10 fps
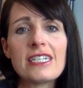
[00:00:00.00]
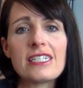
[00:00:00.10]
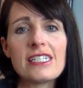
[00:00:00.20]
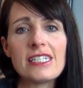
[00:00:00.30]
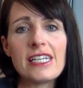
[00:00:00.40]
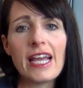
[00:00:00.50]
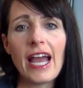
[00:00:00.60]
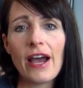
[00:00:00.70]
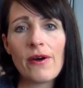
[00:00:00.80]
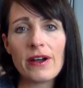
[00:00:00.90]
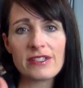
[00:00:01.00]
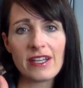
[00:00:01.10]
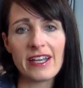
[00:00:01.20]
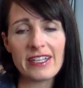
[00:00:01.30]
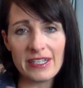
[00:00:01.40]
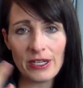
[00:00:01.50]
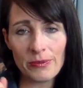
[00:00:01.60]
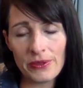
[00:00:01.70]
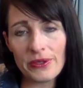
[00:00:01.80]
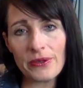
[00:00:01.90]
to see how else I can
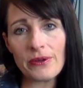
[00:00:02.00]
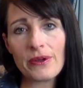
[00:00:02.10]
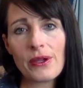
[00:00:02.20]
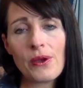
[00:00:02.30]
help you